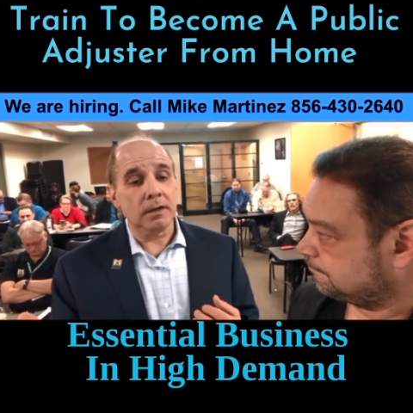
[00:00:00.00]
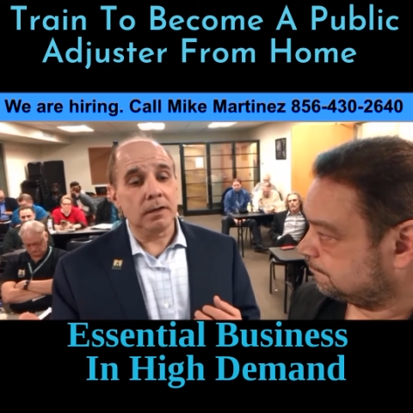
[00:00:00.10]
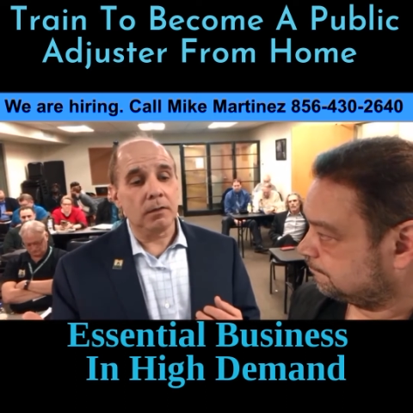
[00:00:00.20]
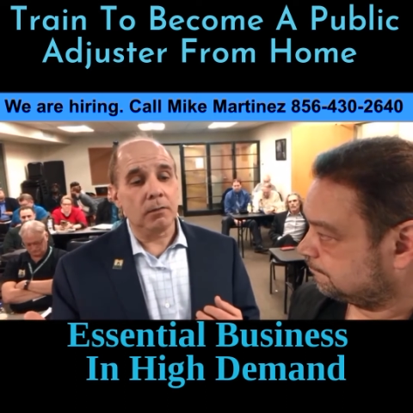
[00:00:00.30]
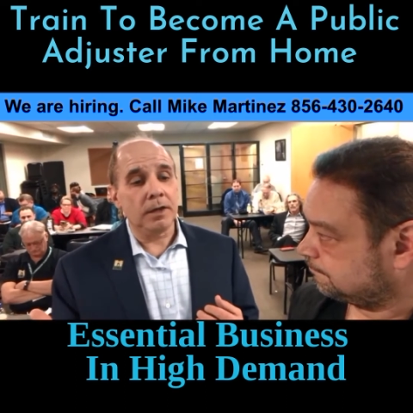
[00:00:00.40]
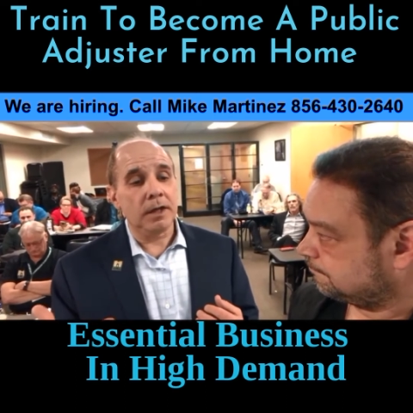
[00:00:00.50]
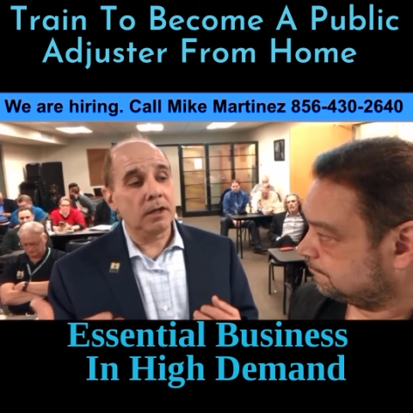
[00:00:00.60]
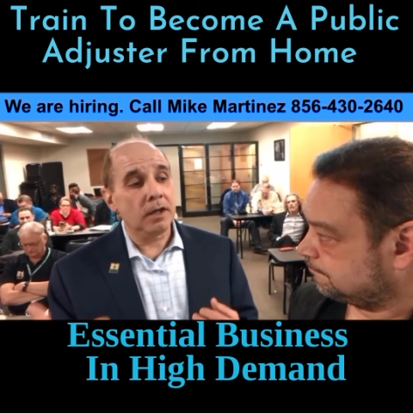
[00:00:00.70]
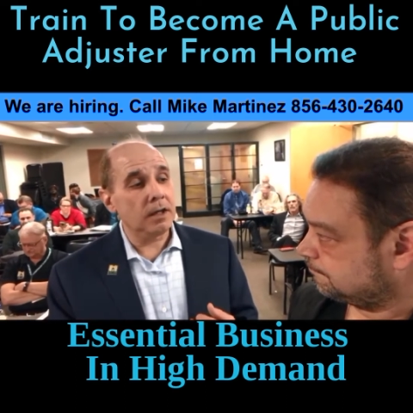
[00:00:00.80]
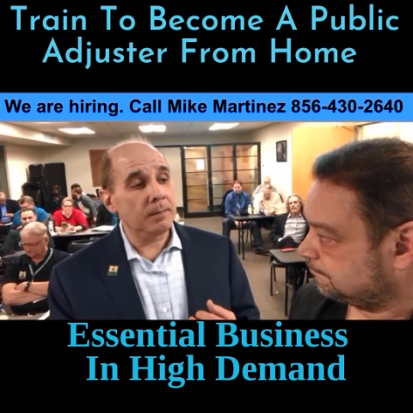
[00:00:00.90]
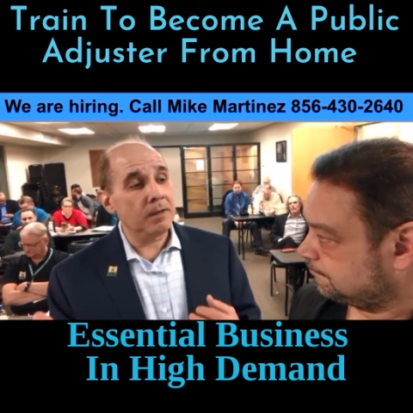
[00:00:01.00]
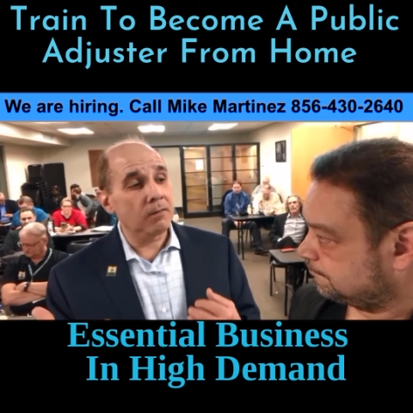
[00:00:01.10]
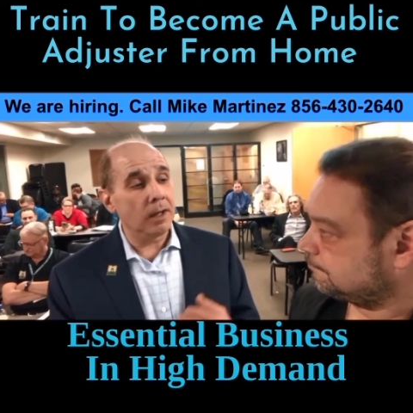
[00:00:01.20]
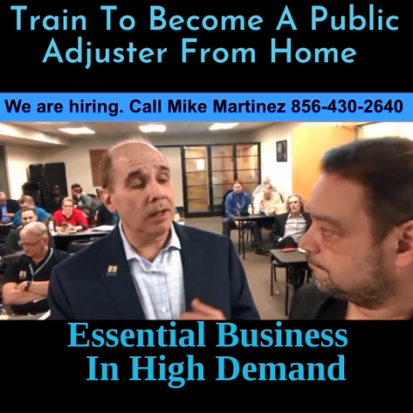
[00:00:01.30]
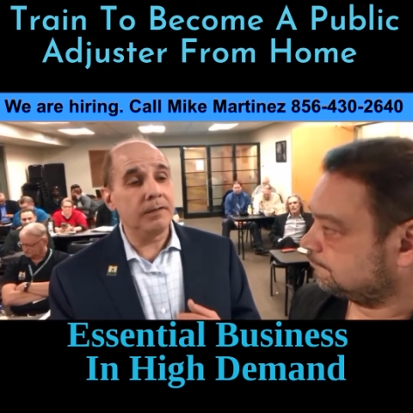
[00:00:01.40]
Speaker 1: that, that we continue to be
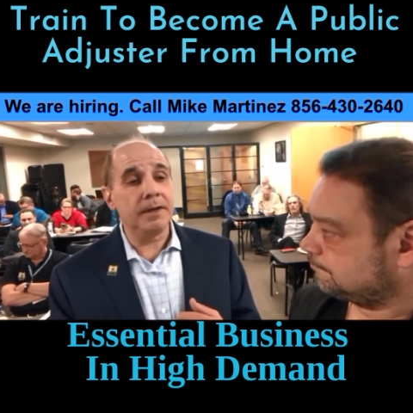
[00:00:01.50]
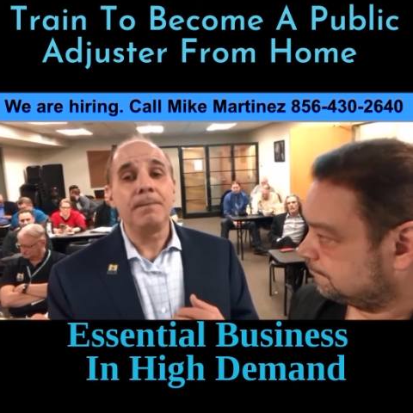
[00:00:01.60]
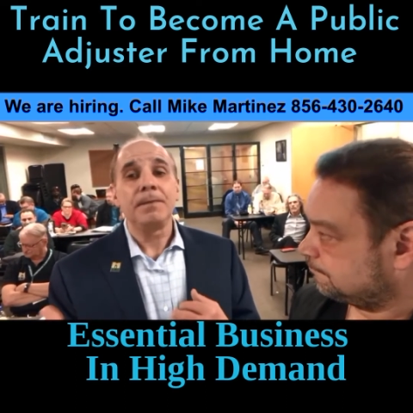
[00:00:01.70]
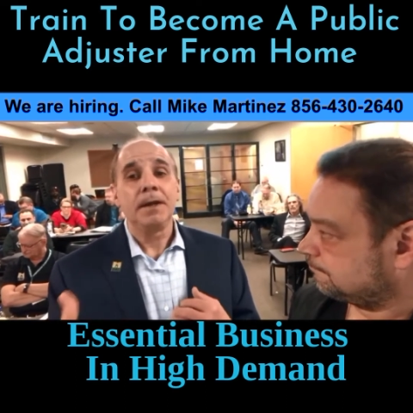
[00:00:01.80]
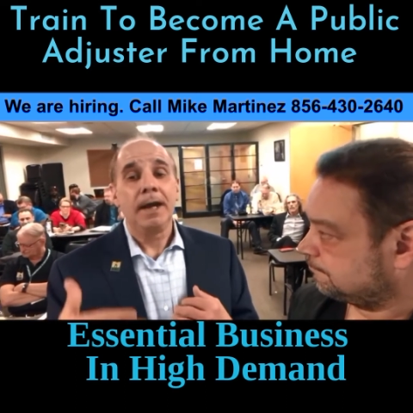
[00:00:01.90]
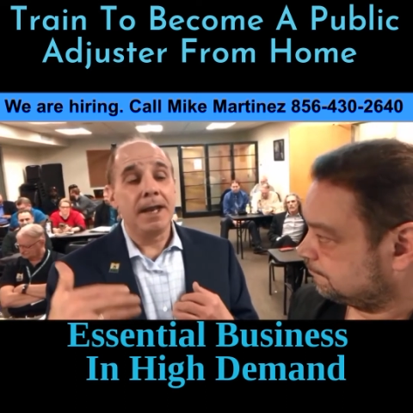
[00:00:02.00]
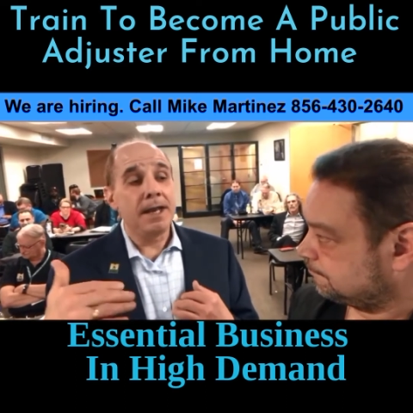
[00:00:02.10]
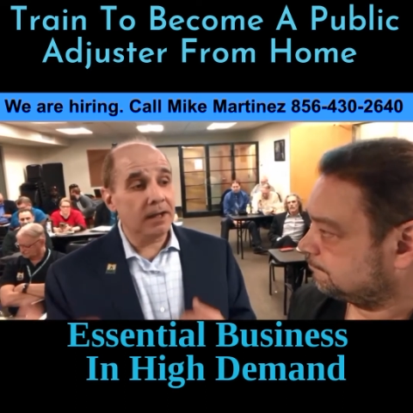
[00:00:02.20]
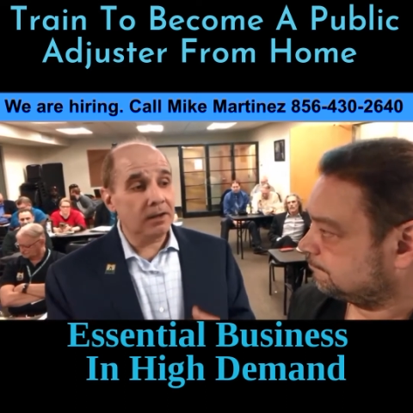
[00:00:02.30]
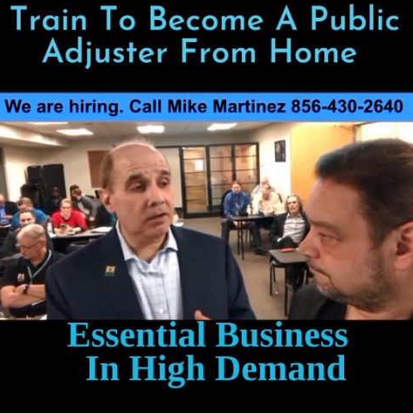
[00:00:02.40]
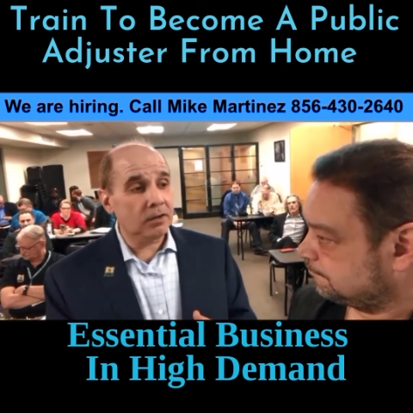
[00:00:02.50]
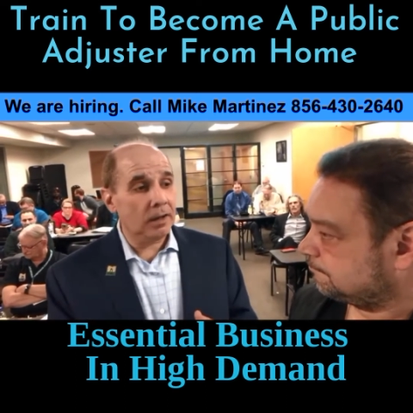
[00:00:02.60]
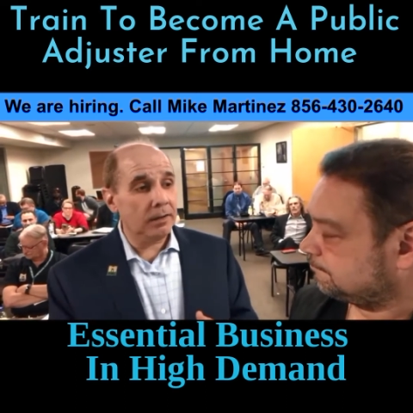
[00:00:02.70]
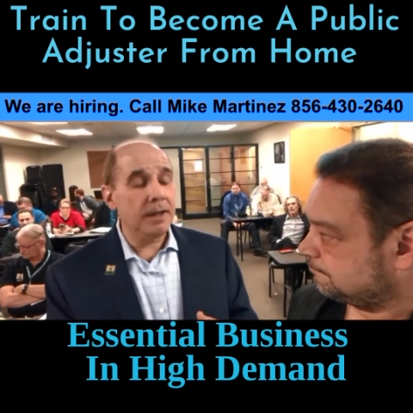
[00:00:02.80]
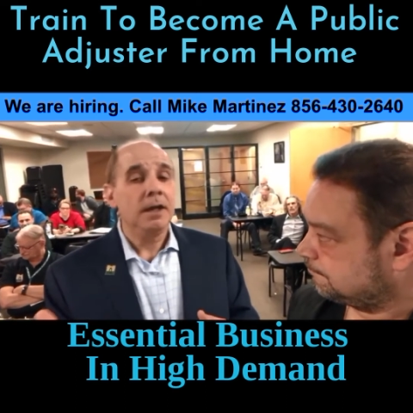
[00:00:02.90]
relevant and
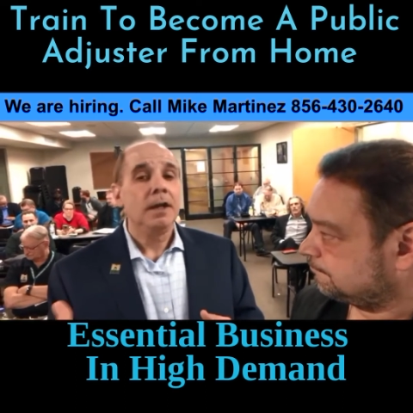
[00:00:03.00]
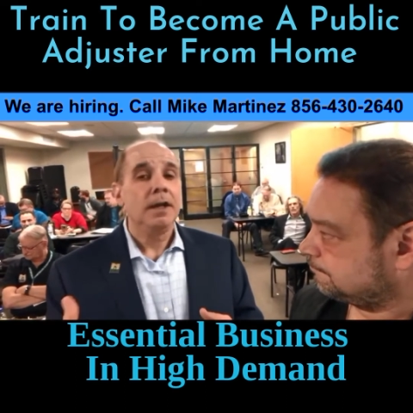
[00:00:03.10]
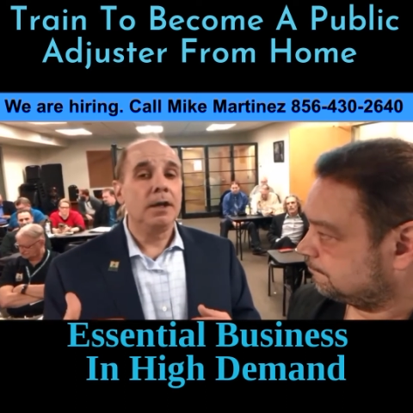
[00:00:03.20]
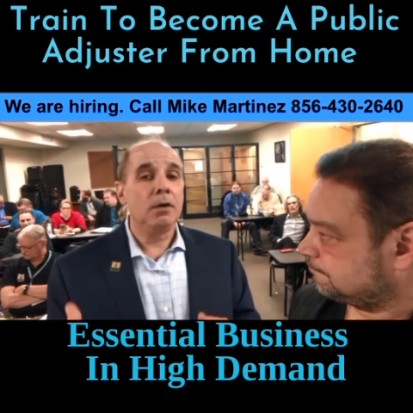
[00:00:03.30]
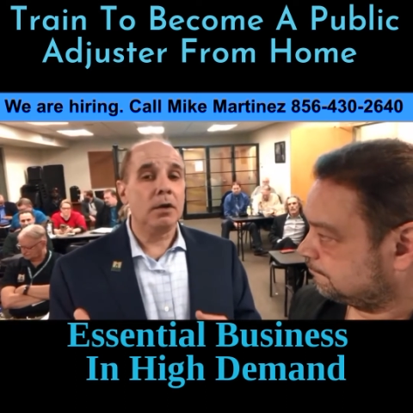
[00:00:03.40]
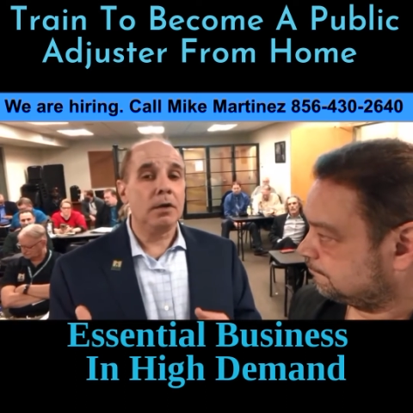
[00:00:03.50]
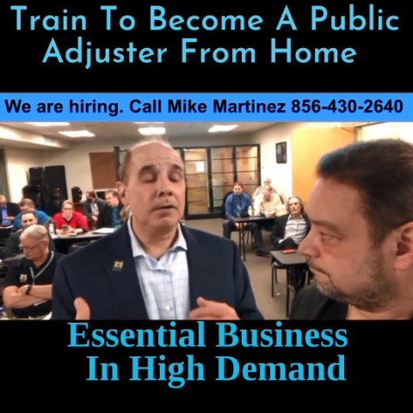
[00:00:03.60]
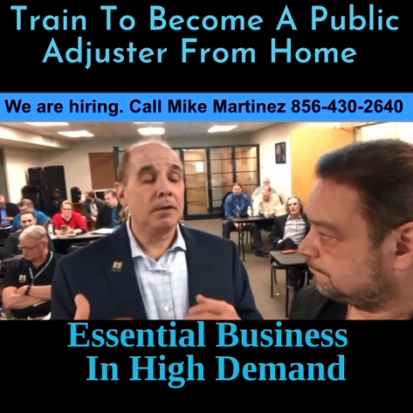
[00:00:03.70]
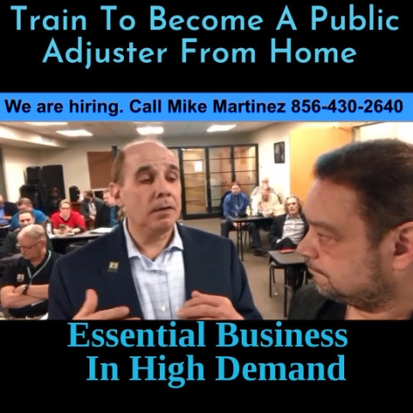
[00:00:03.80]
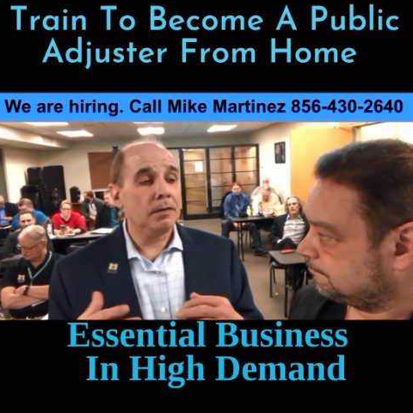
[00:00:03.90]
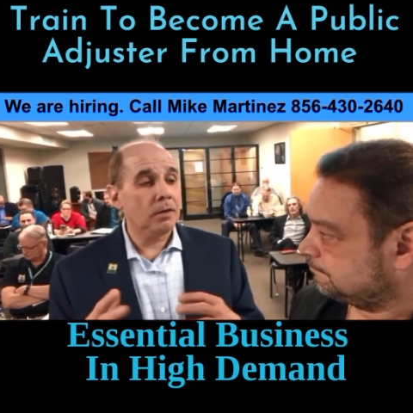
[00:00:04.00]
necessary in order to,